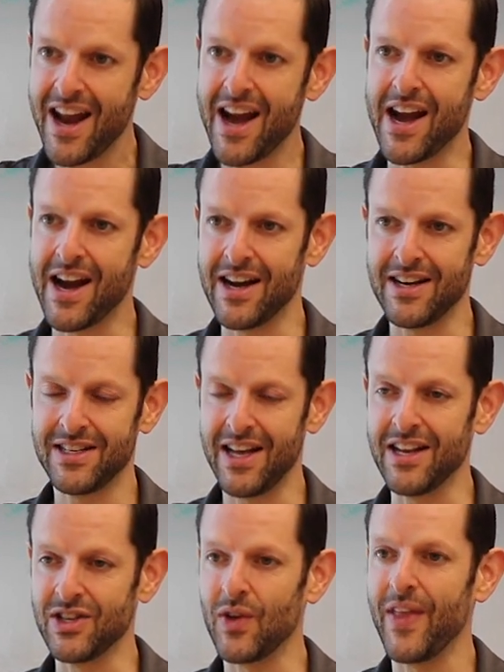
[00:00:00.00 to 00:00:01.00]
and
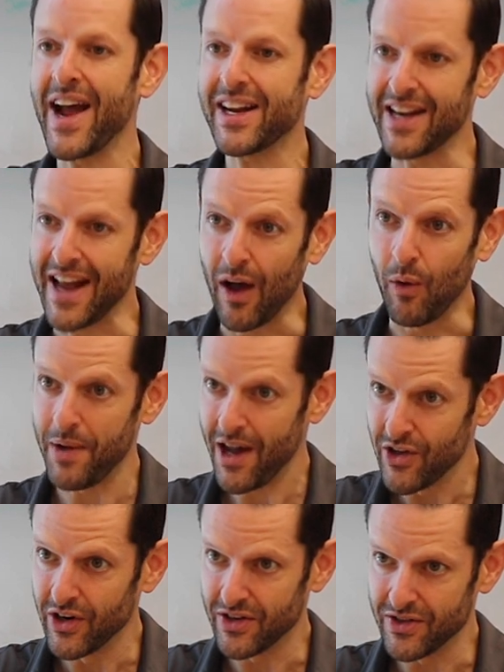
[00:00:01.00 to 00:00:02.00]
and so that can help
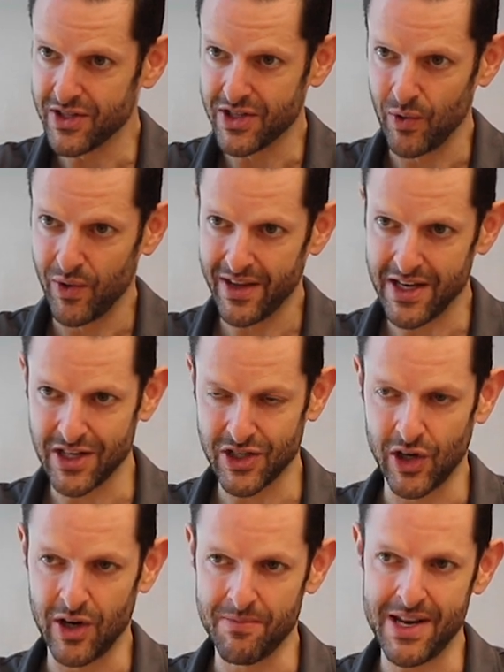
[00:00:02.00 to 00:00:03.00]
others to really
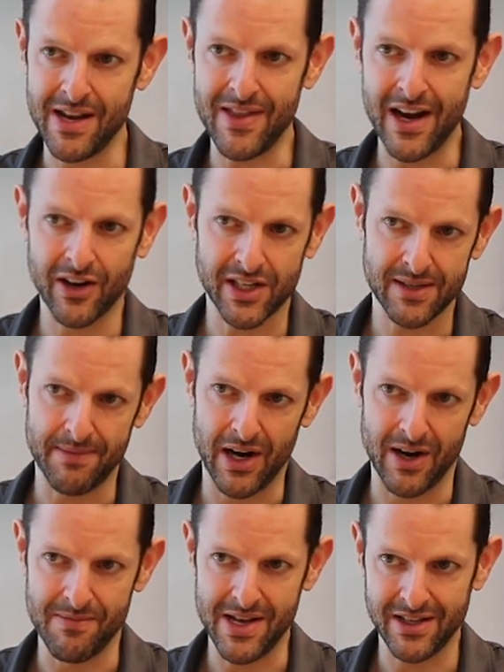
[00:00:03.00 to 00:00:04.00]
determine in their
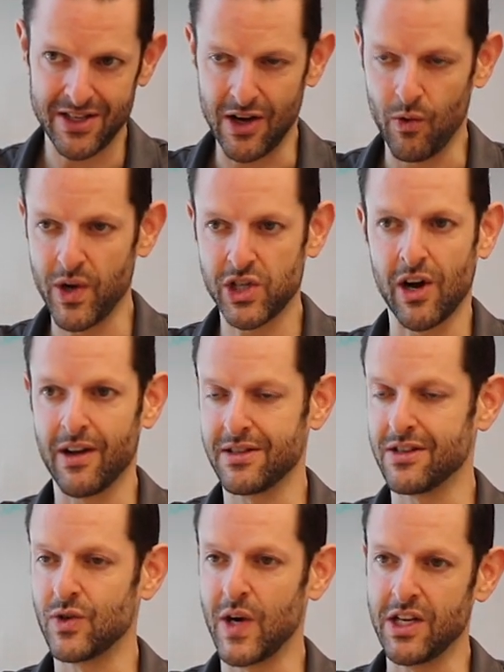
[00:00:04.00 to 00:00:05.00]
experiments you know which
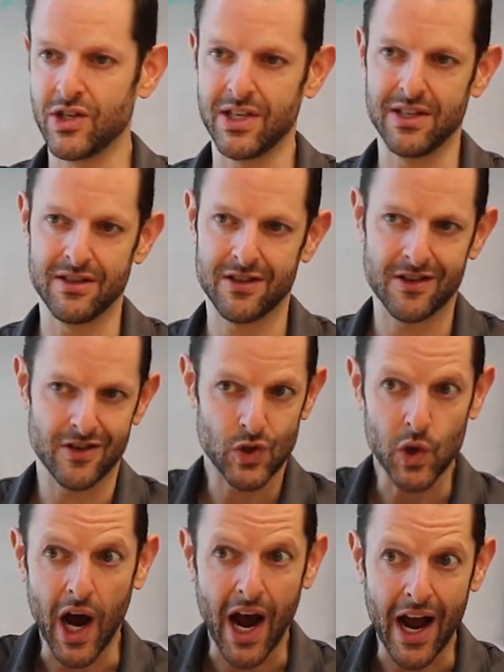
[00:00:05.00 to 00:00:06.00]
concentrations to
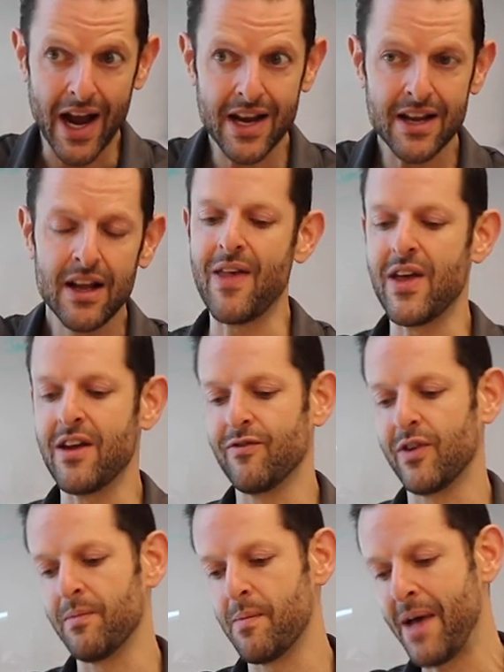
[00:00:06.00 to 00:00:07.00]
try and then
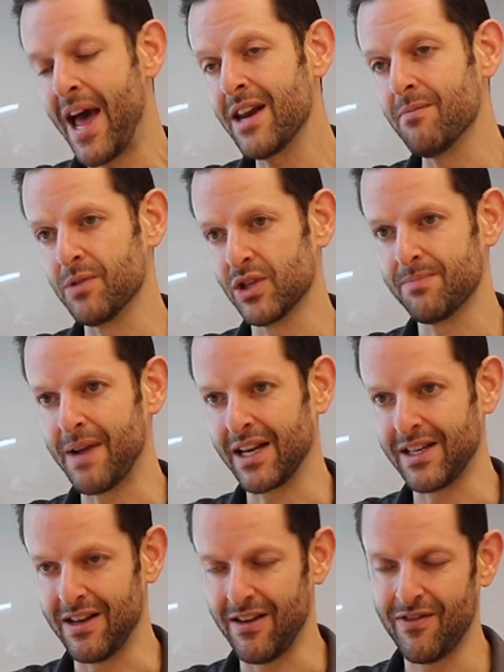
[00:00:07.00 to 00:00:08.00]
from a patent
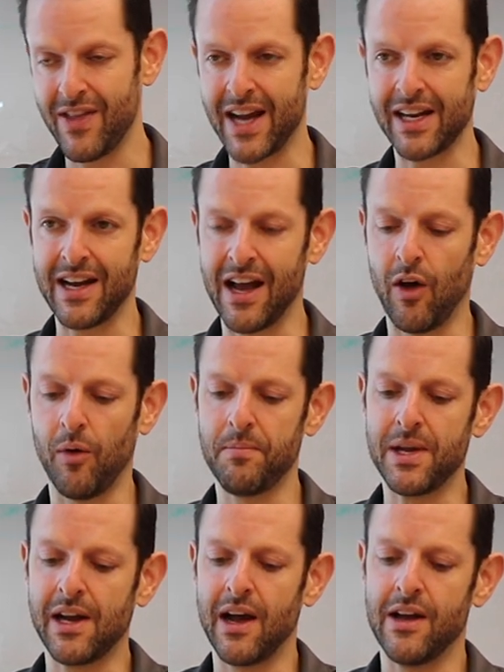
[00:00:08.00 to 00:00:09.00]
perspective that can help
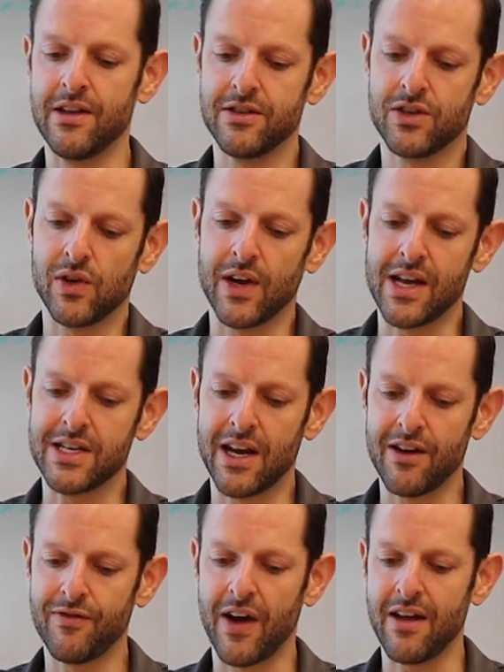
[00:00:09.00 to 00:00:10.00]
because you can
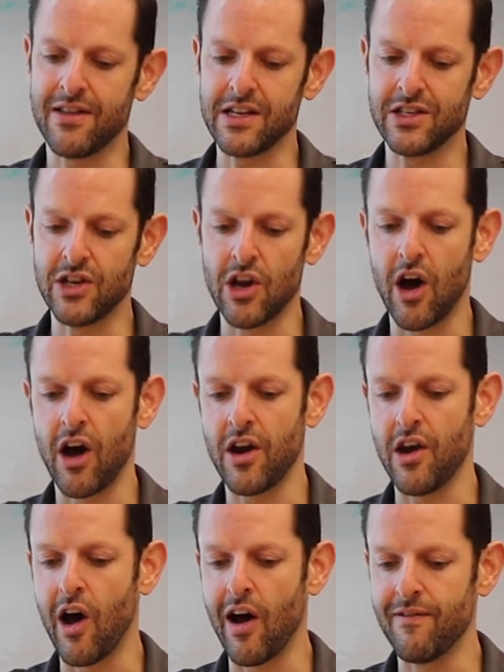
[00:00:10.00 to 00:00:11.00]
identify these
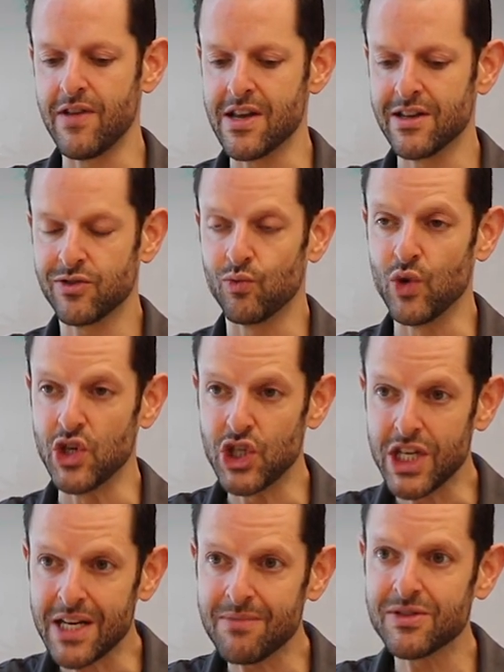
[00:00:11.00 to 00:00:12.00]
non-obvious
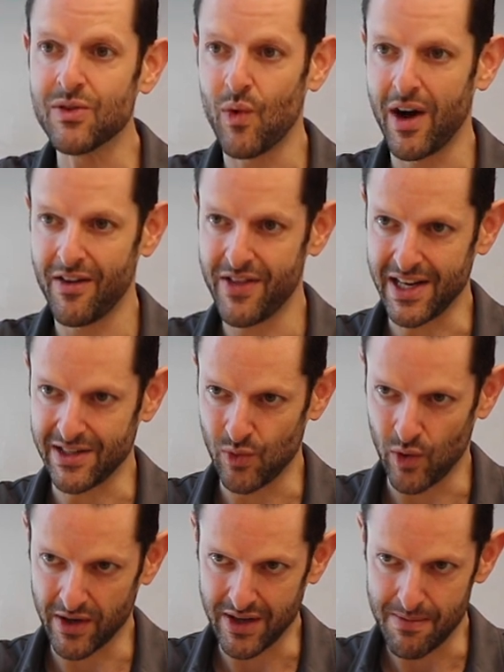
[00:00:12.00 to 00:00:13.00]
regimes of where things
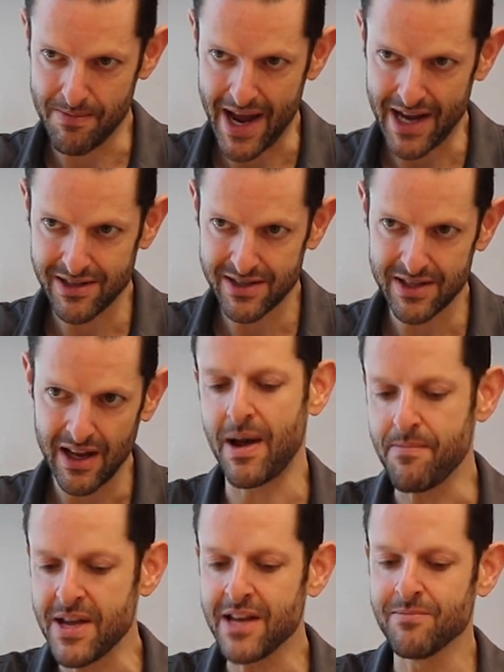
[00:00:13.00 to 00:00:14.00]
work the best
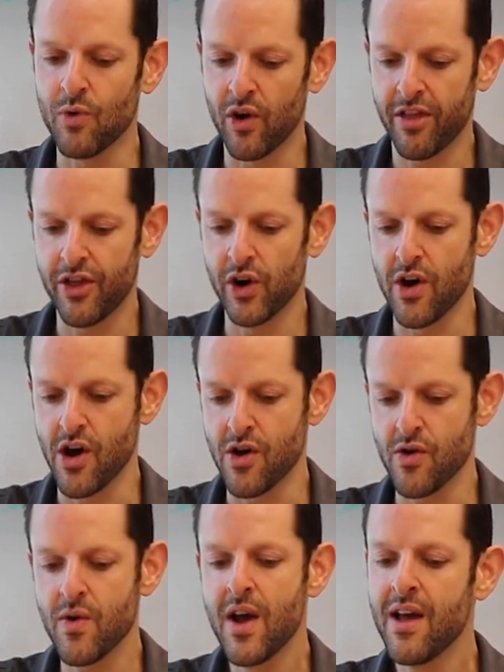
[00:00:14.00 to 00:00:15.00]
by being more
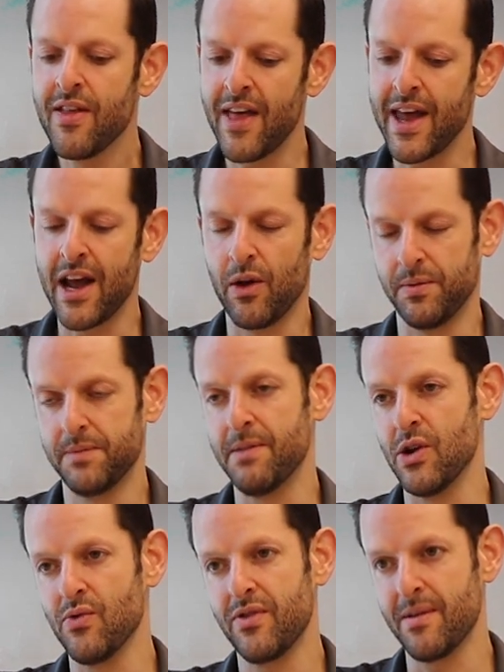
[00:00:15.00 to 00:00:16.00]
thorough that helps
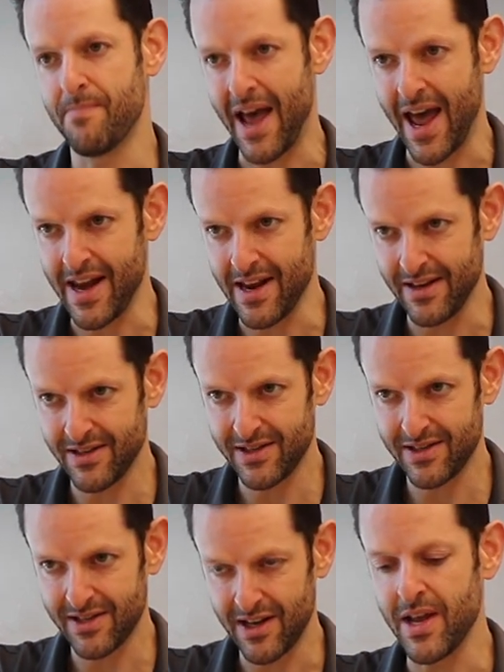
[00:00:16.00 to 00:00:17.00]
both the
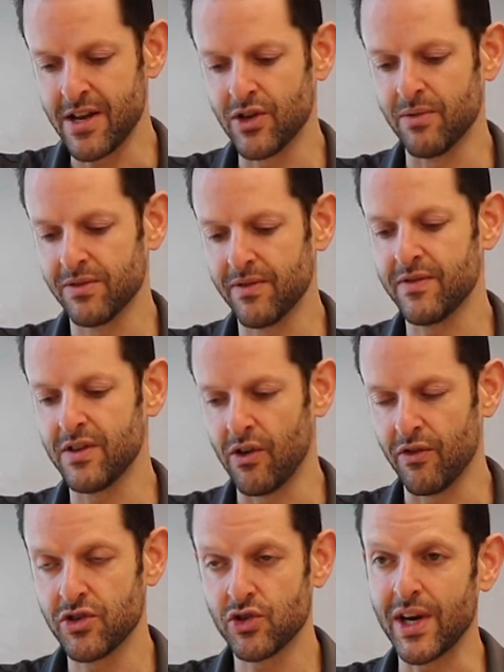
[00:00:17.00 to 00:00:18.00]
patents in terms of you
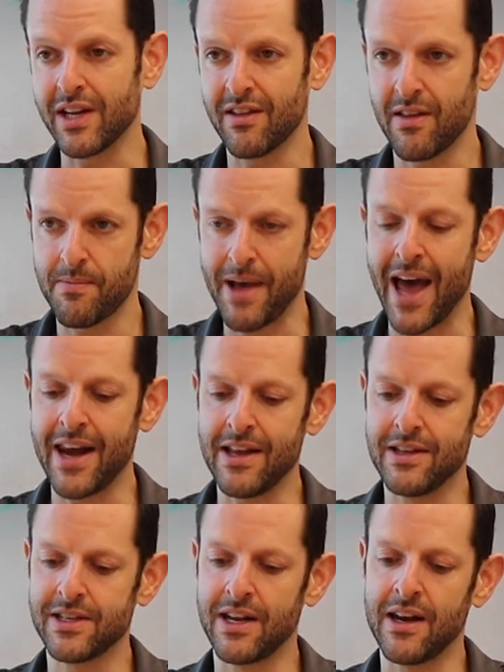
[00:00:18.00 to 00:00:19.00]
know the strength of the
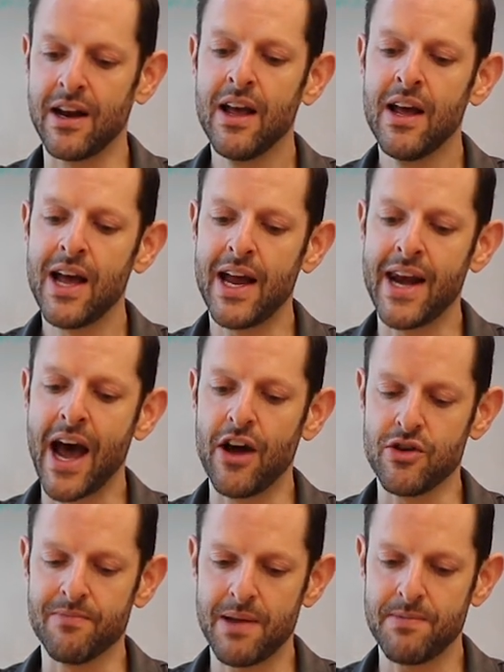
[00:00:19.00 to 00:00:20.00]
patents and and how
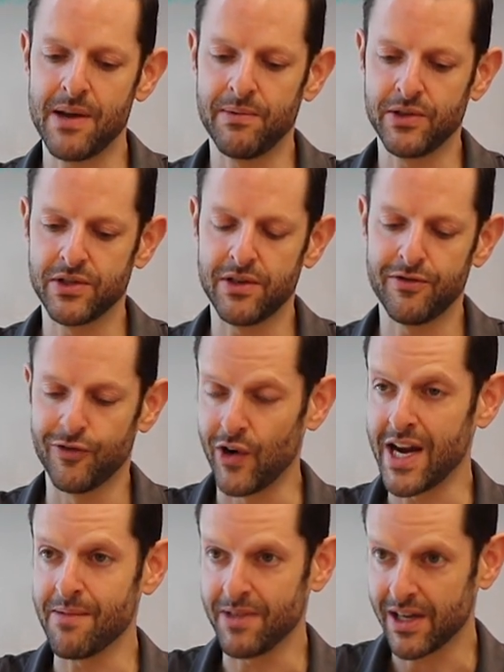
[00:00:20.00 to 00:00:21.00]
you might be able to
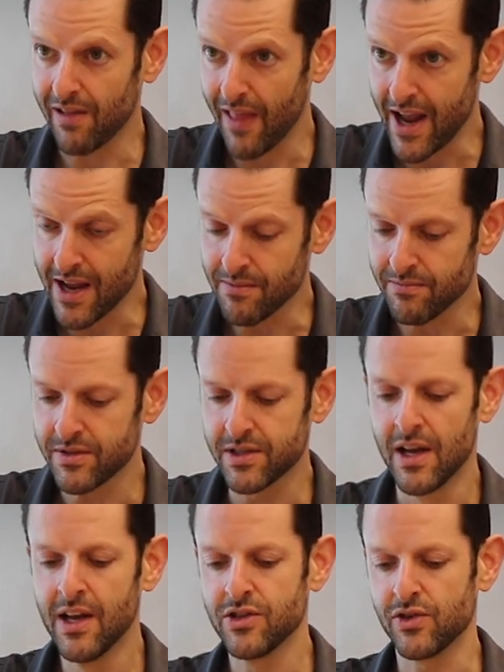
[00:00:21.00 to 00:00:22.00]
frame the
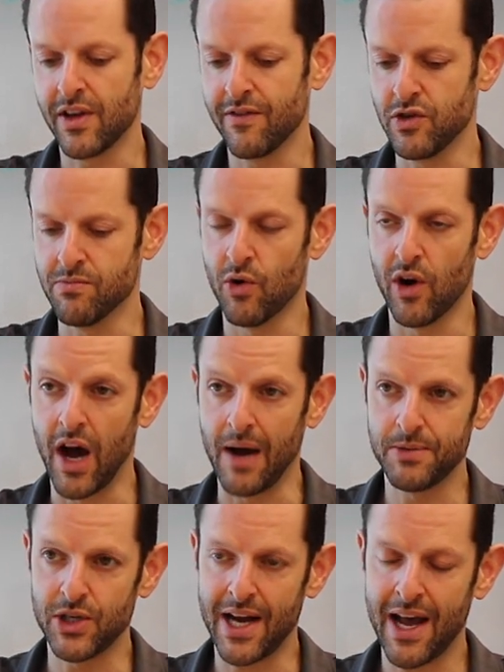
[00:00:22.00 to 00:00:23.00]
claims so it gives you more
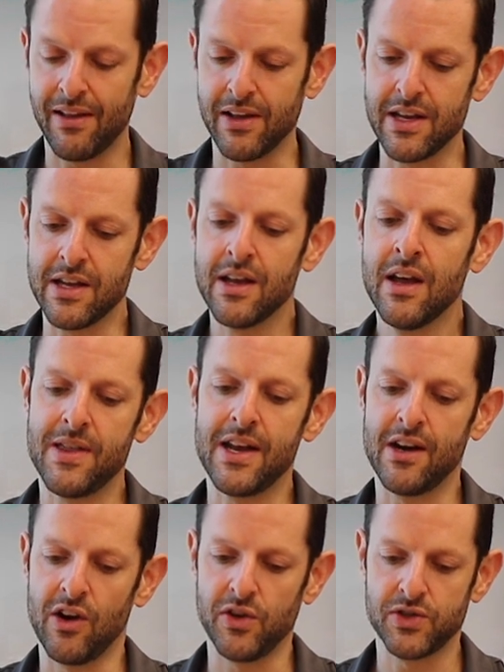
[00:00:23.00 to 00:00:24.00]
optionality but then
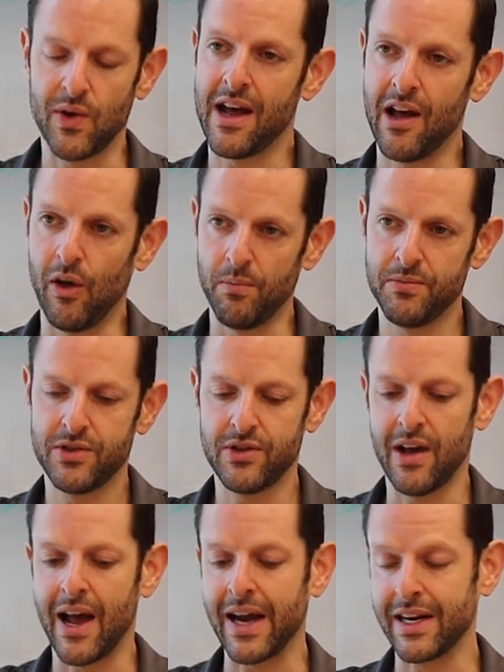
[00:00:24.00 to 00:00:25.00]
it also helps
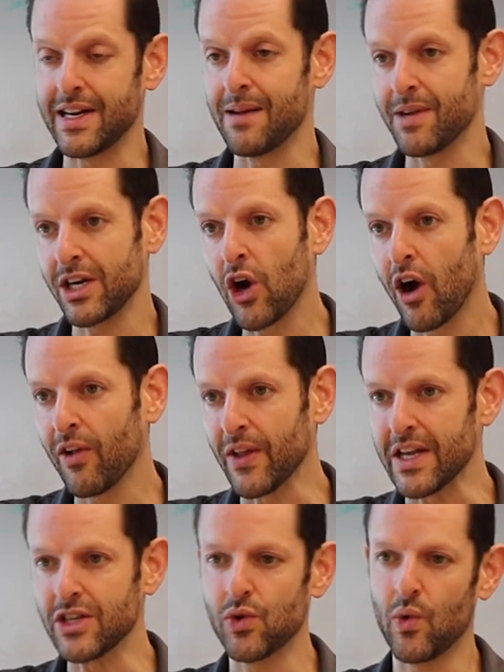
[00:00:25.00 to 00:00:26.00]
academic
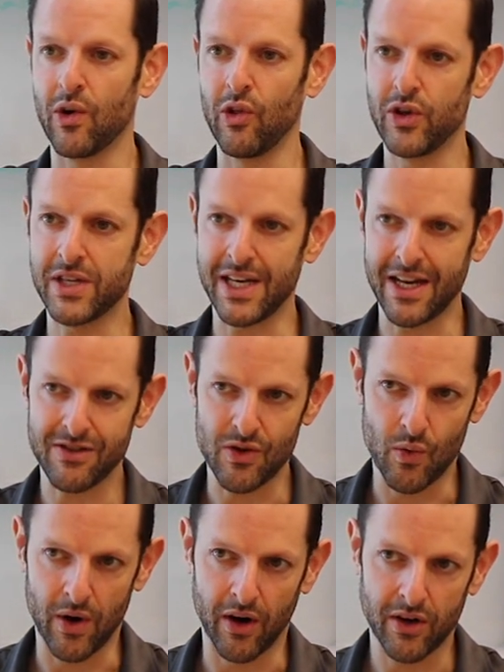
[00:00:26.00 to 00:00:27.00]
colleagues who are looking at the
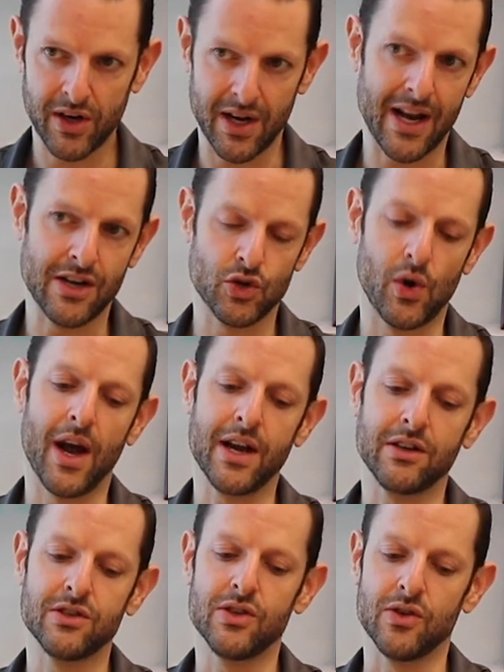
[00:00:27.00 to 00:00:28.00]
work and
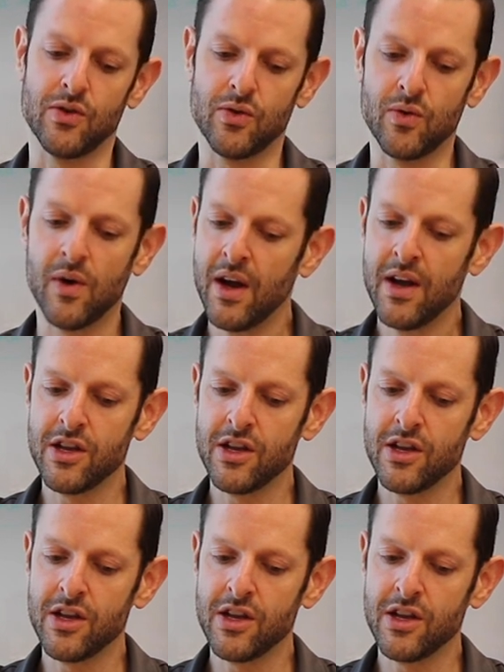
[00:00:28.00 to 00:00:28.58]
trying to